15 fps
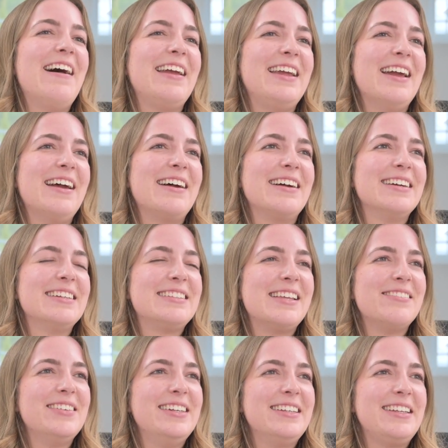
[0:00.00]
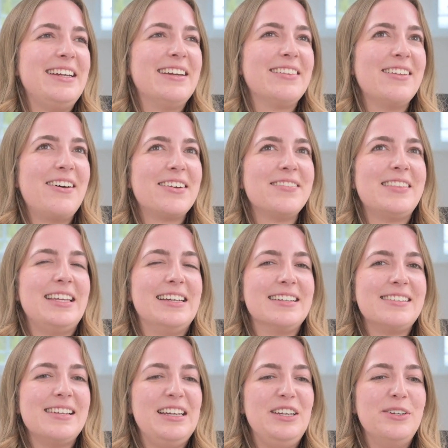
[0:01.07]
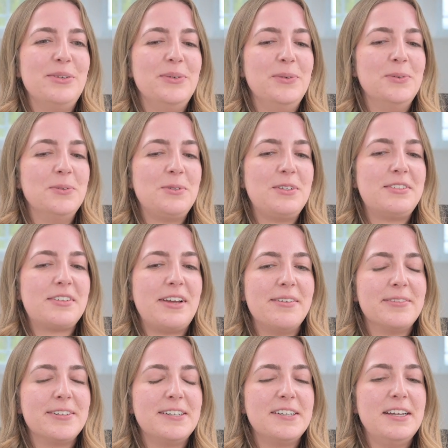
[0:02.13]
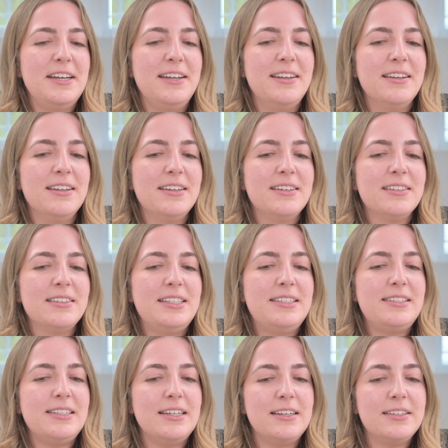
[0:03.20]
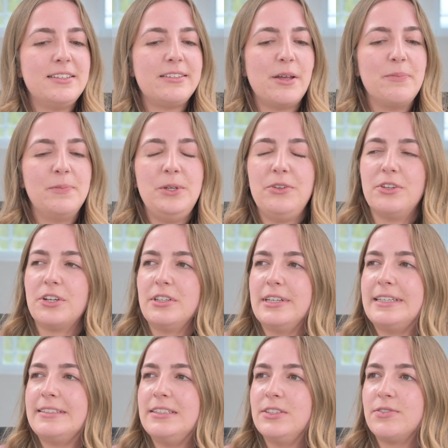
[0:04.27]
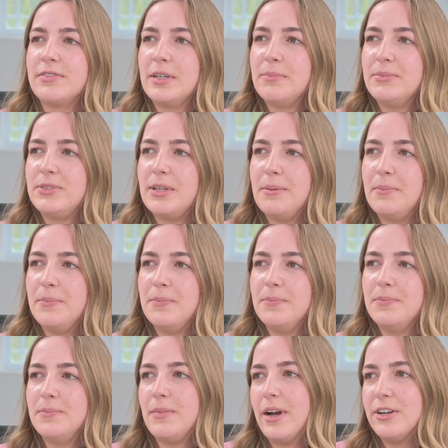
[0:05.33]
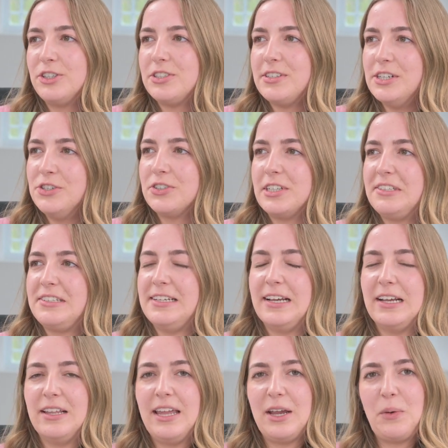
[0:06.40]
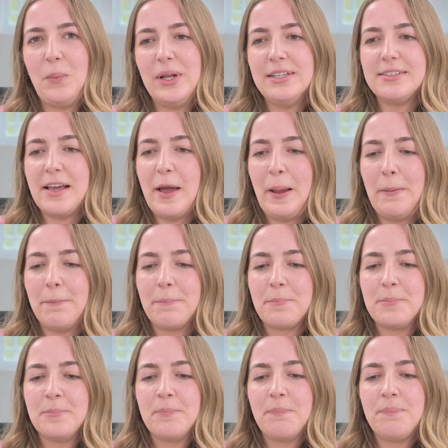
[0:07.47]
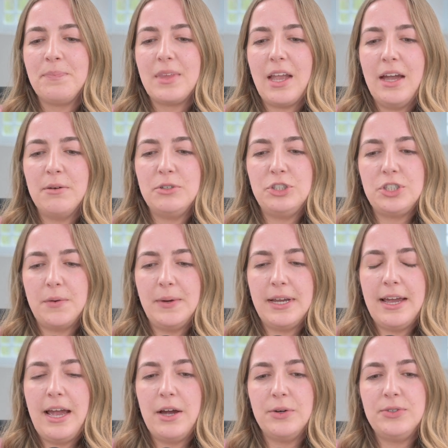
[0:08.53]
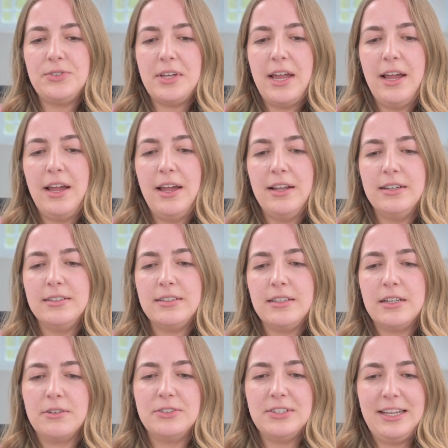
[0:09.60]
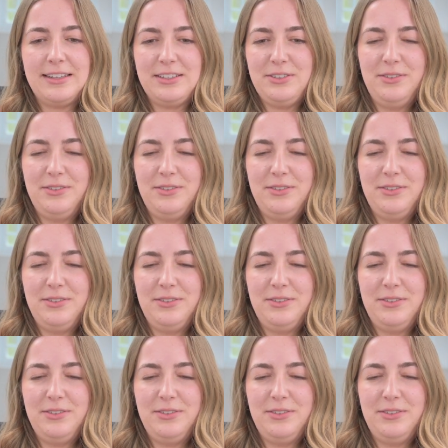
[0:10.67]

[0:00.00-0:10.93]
Yeah, definitely a lot of things that you discover in listings. Some you learn lessons from, some are just interesting. Like one time I was showing a house and there was a